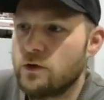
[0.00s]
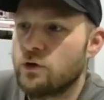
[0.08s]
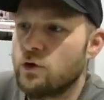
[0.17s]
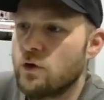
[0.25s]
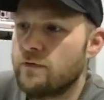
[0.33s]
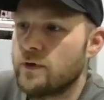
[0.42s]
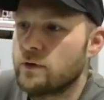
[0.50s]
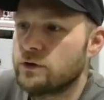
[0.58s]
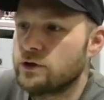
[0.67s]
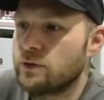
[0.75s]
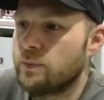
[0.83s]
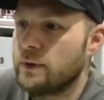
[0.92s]
Your focus
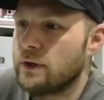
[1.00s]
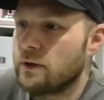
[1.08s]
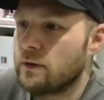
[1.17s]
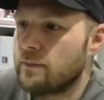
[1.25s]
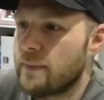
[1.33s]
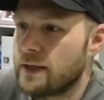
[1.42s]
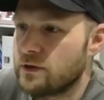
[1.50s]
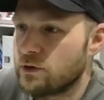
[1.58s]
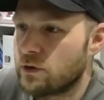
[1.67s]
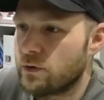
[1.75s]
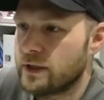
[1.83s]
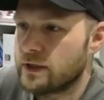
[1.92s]
should be
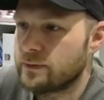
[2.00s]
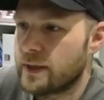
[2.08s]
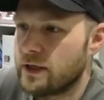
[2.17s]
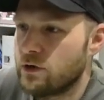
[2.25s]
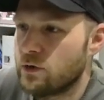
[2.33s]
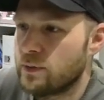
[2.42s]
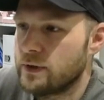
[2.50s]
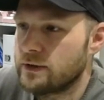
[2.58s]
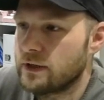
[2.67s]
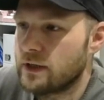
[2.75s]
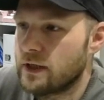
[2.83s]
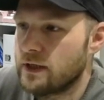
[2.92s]
mentoring as many
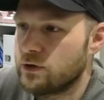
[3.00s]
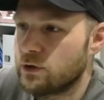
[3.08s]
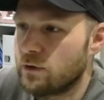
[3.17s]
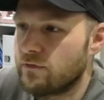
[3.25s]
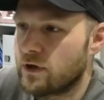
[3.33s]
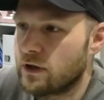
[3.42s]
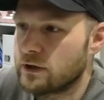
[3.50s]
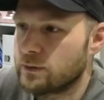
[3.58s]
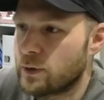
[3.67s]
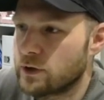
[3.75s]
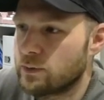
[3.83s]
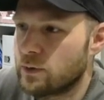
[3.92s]
newbies into your funnel as
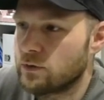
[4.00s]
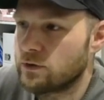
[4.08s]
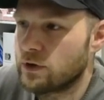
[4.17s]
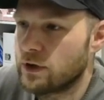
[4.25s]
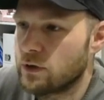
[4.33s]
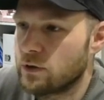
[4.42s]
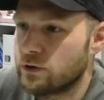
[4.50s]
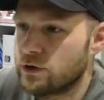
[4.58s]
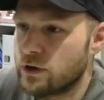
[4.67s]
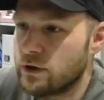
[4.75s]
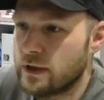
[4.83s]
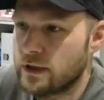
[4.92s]
possible so they all
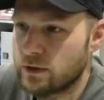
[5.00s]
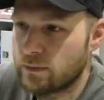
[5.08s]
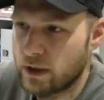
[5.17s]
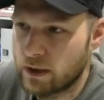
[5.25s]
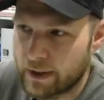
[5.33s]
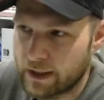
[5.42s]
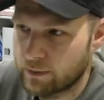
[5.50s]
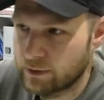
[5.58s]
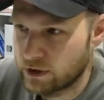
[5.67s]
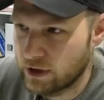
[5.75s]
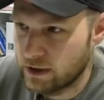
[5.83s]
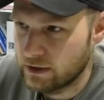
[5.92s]
turn into money-making
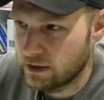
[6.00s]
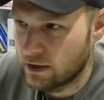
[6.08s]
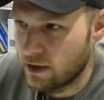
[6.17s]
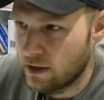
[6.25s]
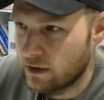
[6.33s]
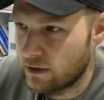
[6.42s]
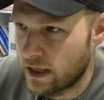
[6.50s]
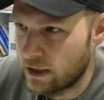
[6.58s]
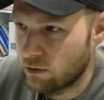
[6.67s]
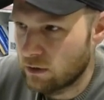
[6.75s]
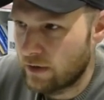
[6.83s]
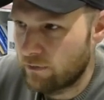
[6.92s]
machines.
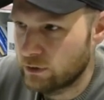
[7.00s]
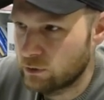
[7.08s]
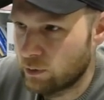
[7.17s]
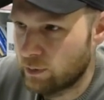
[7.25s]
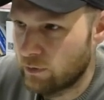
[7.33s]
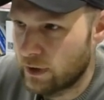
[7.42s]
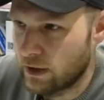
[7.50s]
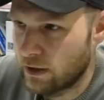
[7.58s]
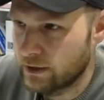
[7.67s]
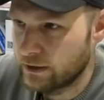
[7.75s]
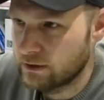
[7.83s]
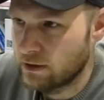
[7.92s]
Then your leverage would be
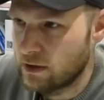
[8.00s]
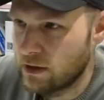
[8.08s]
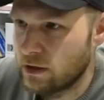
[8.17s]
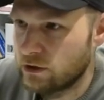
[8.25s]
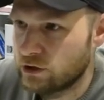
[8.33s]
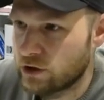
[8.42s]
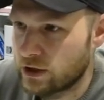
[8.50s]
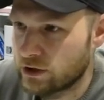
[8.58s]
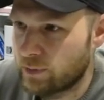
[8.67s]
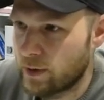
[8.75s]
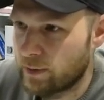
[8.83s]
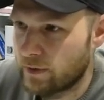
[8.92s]
realised.
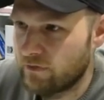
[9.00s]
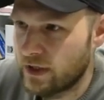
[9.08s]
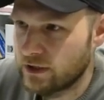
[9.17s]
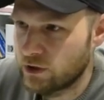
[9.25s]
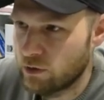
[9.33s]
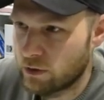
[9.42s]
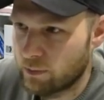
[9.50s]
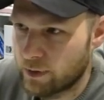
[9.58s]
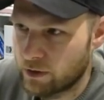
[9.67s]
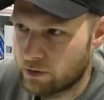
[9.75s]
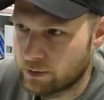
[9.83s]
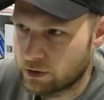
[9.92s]
Charging people a fee so you can
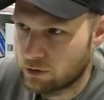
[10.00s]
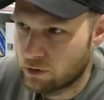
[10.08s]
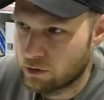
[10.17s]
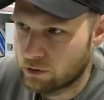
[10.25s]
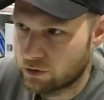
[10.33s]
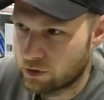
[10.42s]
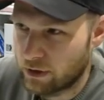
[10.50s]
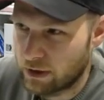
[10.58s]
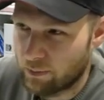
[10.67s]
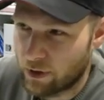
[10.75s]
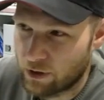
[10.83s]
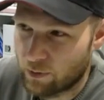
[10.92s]
build them a store so they
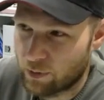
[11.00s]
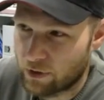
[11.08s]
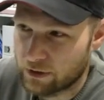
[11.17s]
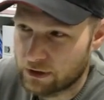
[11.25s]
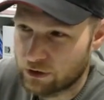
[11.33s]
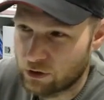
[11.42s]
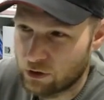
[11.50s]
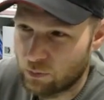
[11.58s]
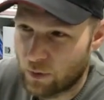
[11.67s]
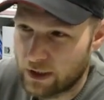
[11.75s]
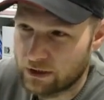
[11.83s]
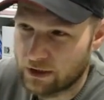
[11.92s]
can buy your product is a
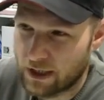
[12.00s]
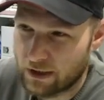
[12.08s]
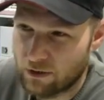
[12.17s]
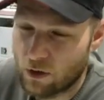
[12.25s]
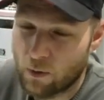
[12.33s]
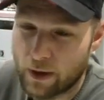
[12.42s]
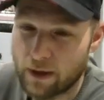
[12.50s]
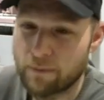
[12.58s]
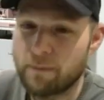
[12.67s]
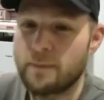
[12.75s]
good way to get nowhere.